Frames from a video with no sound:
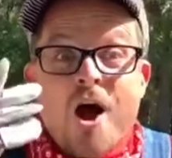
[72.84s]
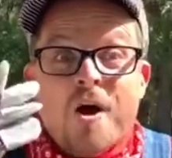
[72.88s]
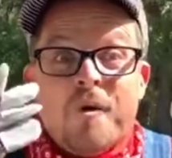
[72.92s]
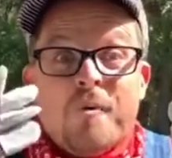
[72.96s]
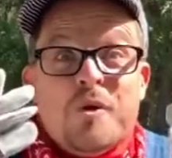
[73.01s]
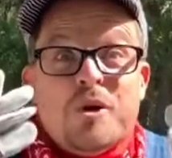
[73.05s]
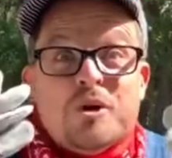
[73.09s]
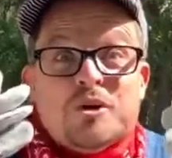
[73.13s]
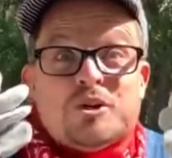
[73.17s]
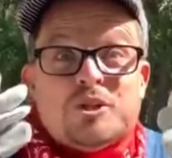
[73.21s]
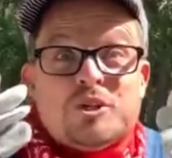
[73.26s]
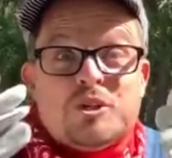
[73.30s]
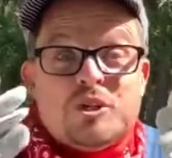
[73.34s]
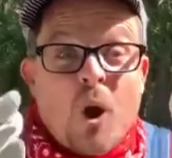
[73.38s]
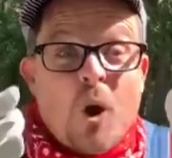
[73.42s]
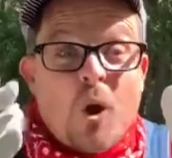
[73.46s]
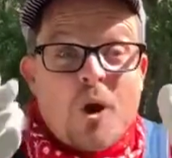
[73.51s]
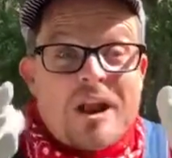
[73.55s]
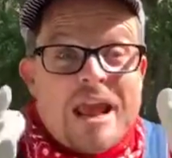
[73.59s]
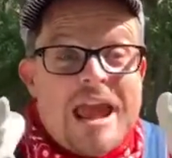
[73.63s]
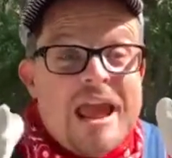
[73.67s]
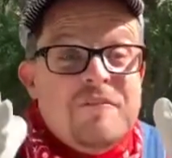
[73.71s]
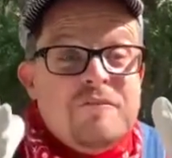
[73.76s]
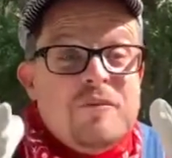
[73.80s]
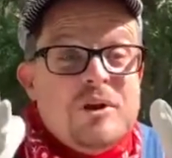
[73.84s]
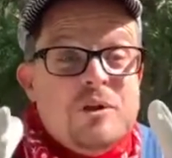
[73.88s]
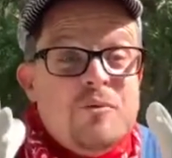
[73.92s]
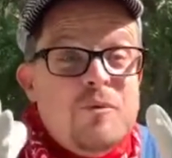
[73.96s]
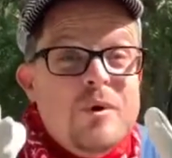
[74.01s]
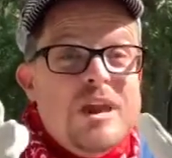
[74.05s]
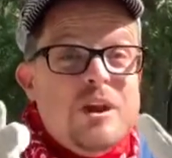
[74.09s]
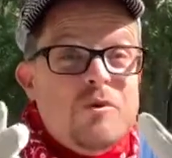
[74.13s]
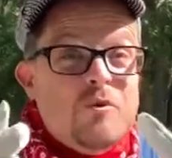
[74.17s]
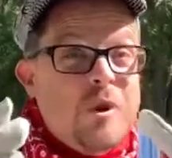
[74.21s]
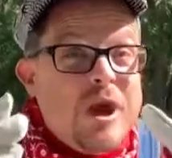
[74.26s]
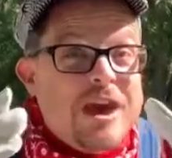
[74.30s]
We'll start every
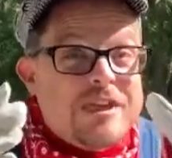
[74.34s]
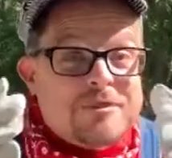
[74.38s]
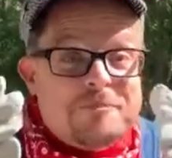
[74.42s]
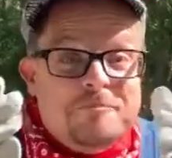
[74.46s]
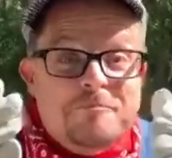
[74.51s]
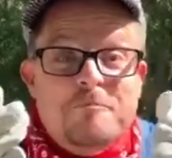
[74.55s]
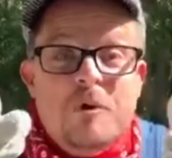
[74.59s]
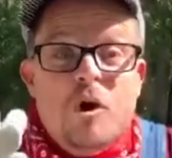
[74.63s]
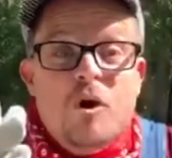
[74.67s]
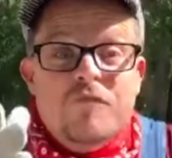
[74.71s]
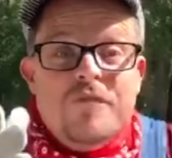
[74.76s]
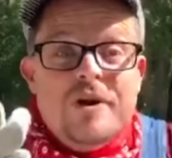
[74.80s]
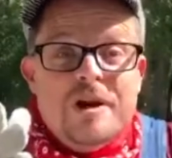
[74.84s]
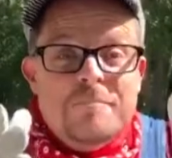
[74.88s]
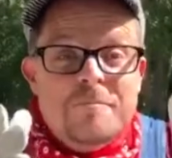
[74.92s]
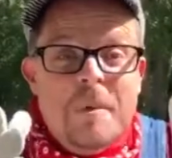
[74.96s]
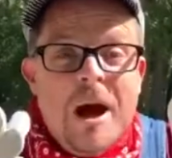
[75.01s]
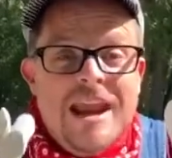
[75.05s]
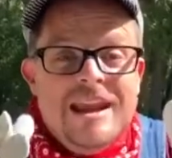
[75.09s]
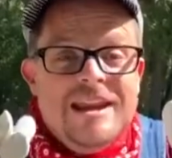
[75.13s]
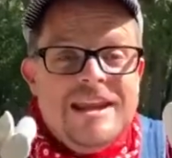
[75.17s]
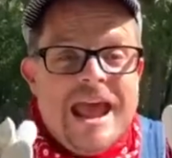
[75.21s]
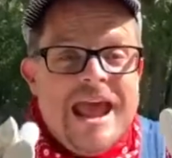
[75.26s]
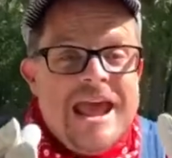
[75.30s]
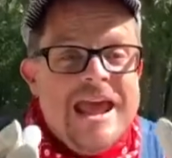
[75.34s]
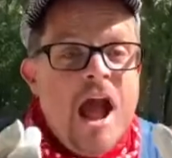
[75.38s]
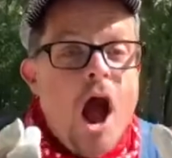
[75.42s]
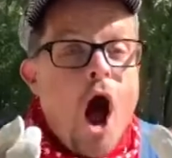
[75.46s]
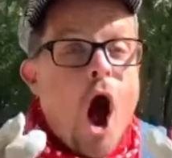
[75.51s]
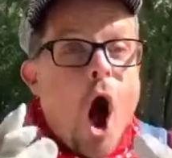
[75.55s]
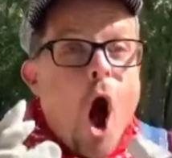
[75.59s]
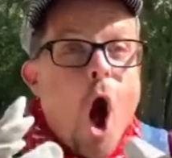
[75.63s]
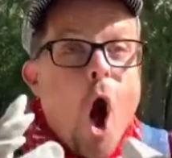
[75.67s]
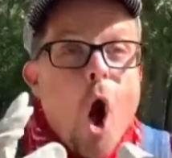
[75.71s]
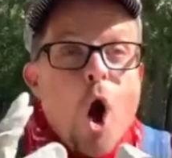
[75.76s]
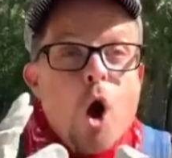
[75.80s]
week with Move It Monday,
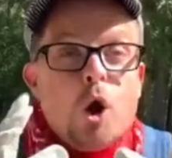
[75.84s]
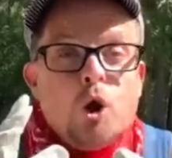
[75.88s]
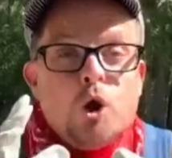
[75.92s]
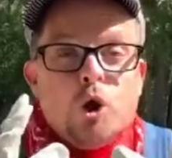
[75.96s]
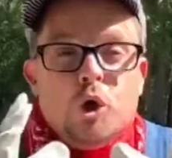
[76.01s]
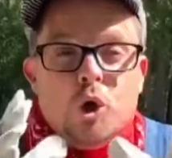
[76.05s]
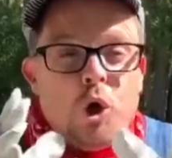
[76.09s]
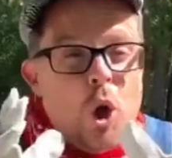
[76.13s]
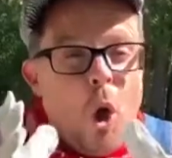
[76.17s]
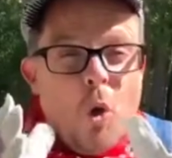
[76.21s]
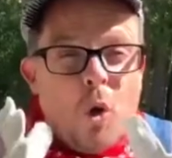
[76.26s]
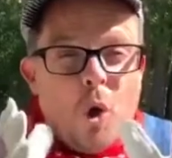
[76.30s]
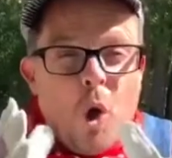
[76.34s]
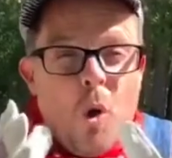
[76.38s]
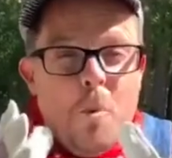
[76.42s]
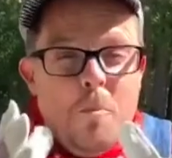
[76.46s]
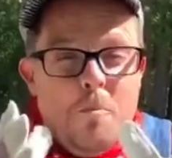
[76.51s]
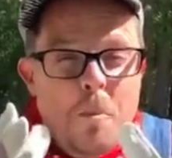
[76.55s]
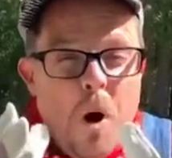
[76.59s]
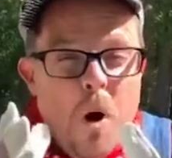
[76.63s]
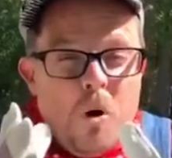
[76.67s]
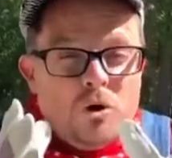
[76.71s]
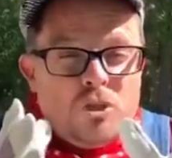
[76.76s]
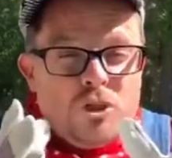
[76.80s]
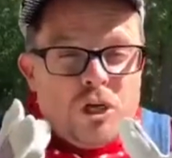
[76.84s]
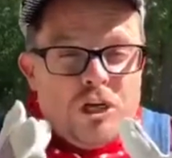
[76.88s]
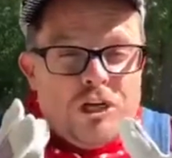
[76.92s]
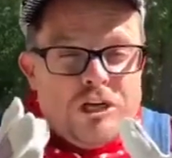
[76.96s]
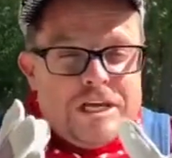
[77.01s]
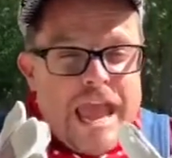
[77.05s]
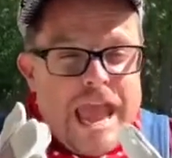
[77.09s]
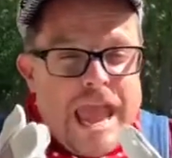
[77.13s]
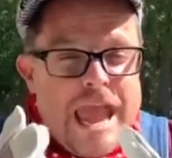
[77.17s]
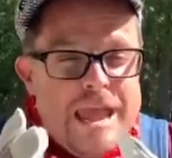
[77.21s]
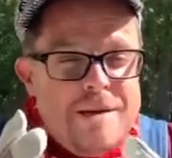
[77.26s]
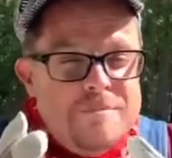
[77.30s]
our locomotion
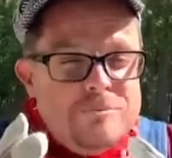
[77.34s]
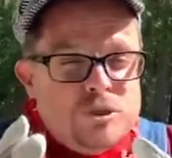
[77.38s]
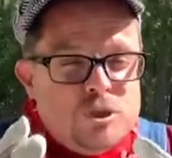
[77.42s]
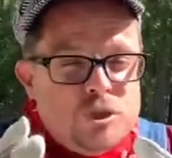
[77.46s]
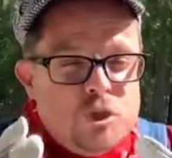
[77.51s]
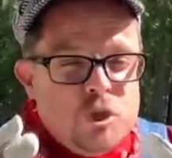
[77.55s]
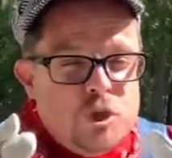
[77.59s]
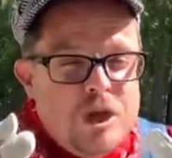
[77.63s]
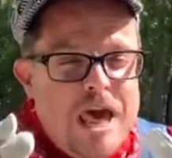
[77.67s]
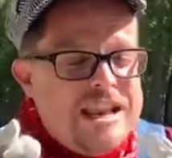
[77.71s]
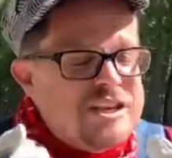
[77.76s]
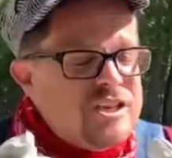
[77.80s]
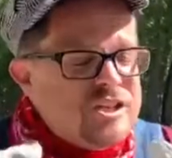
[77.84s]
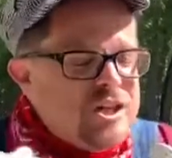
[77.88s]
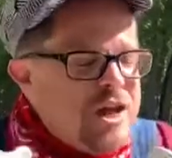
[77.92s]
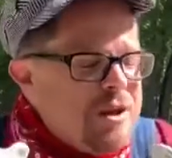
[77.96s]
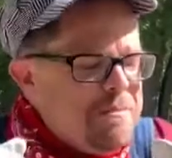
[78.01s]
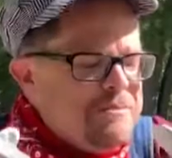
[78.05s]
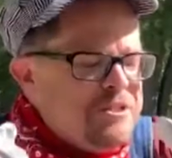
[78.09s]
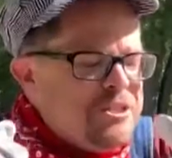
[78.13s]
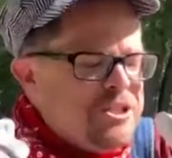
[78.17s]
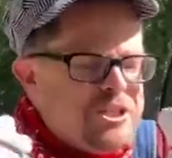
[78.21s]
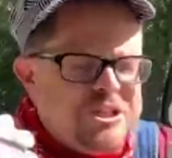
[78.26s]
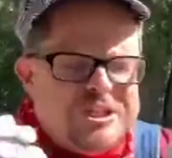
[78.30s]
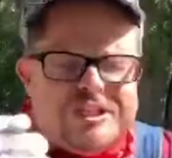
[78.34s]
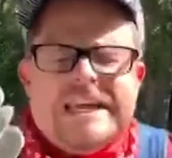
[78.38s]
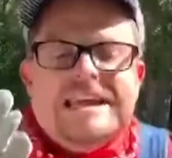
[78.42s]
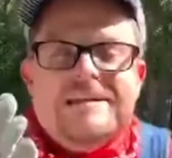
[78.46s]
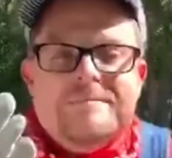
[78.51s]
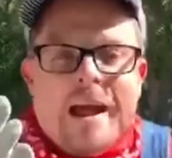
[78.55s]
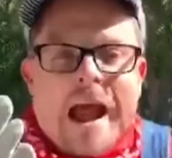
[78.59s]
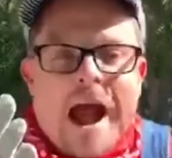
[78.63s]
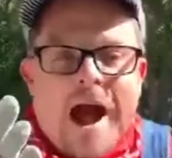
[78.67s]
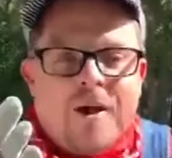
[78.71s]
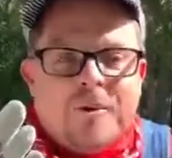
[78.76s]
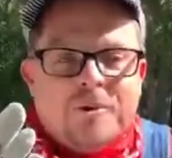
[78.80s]
games to let some
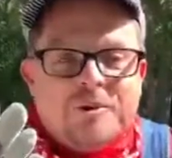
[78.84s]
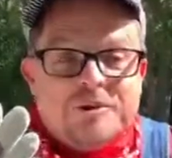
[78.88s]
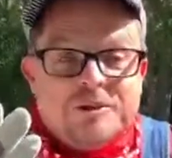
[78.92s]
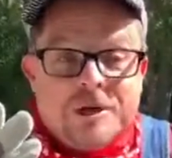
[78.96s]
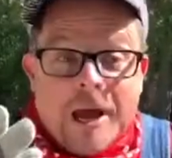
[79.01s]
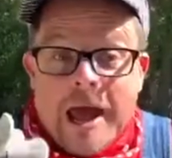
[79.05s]
steam out.